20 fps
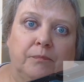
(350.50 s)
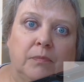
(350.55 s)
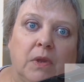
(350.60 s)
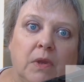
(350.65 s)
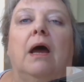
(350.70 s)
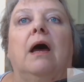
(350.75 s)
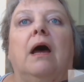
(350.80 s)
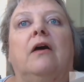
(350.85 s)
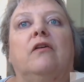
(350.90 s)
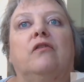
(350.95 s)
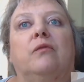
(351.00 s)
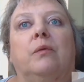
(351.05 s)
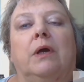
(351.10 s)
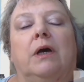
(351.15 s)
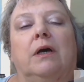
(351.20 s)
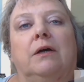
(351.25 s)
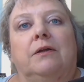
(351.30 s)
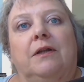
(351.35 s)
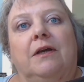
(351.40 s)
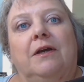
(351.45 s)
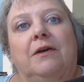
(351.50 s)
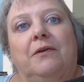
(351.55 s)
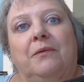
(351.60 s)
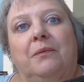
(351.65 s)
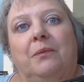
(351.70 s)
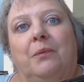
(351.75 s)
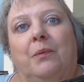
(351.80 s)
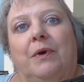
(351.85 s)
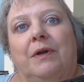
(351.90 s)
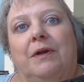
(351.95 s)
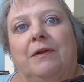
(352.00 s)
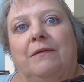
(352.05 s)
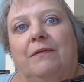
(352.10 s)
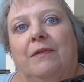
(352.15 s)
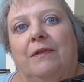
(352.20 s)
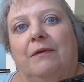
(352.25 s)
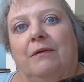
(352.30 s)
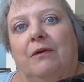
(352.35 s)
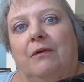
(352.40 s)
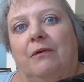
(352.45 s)
As we all know, one of
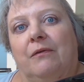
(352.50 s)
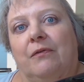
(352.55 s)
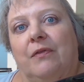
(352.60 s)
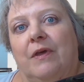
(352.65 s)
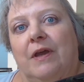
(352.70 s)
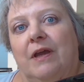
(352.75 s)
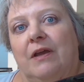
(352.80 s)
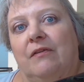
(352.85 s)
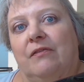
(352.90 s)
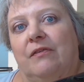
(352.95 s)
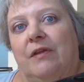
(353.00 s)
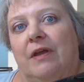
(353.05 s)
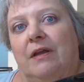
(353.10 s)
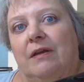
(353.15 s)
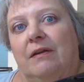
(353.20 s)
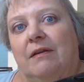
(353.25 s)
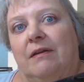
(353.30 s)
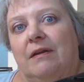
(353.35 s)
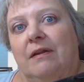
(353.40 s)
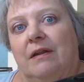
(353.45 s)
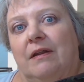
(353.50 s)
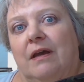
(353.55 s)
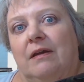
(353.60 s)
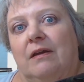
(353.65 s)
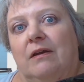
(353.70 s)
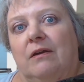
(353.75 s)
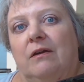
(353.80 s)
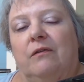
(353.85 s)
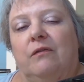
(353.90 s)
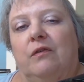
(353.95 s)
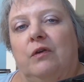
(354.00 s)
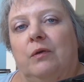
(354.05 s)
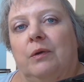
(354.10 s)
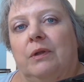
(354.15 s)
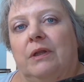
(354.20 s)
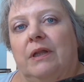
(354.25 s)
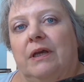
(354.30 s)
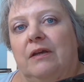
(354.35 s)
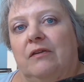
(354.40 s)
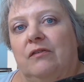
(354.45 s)
the things that an interviewer
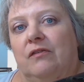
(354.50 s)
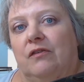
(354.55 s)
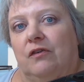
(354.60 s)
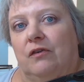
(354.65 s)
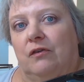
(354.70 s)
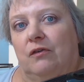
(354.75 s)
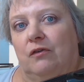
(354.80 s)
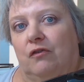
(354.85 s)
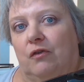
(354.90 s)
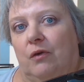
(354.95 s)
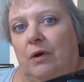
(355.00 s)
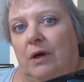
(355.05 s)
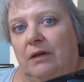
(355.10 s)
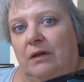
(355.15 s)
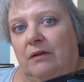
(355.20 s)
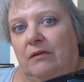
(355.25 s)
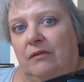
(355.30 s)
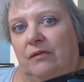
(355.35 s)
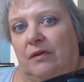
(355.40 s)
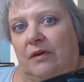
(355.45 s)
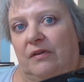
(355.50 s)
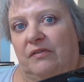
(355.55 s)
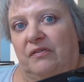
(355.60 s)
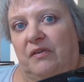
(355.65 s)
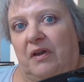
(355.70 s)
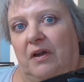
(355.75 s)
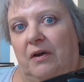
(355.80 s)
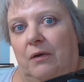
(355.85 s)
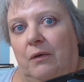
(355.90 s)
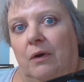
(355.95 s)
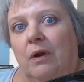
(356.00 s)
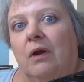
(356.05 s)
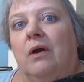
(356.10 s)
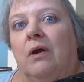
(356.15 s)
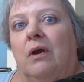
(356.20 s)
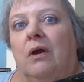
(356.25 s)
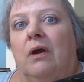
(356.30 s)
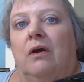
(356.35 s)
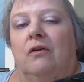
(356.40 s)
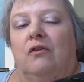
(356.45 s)
likes to try to suss out
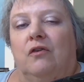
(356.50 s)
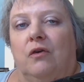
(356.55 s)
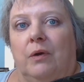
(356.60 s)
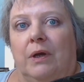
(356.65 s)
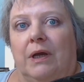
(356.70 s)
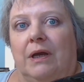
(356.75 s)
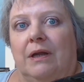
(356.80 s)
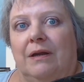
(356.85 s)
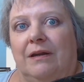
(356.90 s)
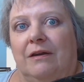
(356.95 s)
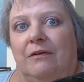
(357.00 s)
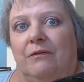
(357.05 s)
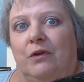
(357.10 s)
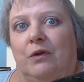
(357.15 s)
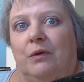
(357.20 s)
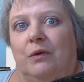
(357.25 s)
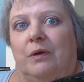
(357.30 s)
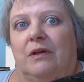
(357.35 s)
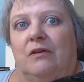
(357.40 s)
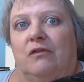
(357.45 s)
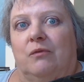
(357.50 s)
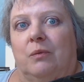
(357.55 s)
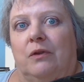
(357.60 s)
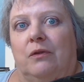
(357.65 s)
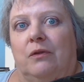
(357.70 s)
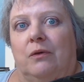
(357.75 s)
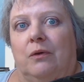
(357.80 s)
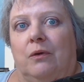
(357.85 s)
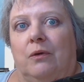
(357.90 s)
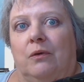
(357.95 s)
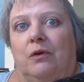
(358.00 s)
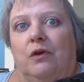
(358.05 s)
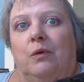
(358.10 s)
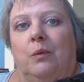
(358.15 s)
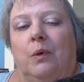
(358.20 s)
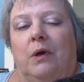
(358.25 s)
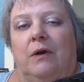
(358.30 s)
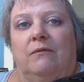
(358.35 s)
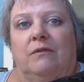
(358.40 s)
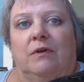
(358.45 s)
during an interview is whether you
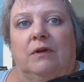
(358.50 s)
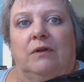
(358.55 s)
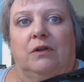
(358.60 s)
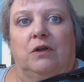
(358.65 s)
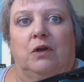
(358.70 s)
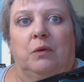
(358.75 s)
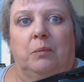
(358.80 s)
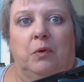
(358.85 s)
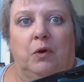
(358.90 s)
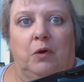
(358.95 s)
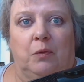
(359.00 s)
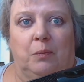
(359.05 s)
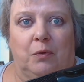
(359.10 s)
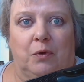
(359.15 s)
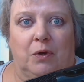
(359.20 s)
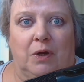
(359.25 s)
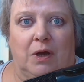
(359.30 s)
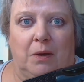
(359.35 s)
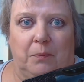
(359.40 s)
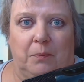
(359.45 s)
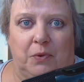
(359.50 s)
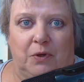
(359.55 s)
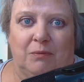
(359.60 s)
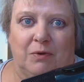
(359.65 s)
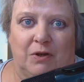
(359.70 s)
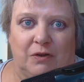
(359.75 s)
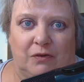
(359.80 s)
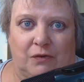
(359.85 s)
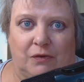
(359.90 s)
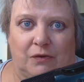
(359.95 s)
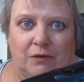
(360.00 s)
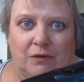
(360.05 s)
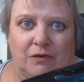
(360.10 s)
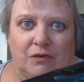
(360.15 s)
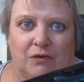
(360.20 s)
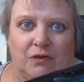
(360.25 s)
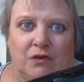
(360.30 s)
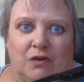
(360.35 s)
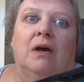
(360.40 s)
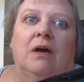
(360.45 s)
have done the appropriate company
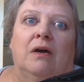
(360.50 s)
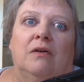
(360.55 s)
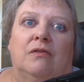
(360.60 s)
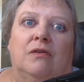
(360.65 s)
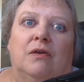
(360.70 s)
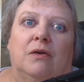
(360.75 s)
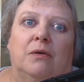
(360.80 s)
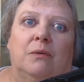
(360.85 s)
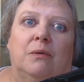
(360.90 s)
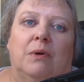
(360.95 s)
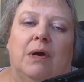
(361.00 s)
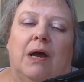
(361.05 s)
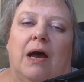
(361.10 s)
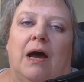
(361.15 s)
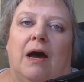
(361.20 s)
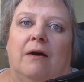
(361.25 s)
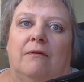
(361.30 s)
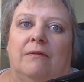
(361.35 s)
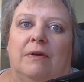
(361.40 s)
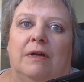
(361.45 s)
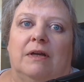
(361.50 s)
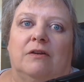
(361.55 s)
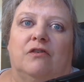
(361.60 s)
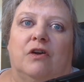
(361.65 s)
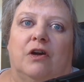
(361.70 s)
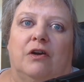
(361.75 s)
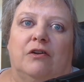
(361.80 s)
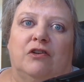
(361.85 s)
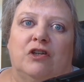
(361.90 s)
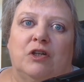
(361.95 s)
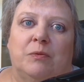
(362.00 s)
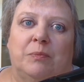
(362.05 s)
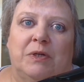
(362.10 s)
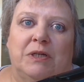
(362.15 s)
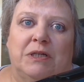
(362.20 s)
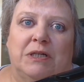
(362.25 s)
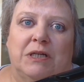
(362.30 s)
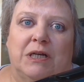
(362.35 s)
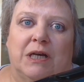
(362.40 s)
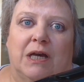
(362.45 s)
research. So have a
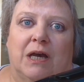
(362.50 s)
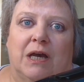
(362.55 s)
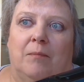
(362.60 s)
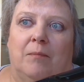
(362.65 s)
ChatGPT come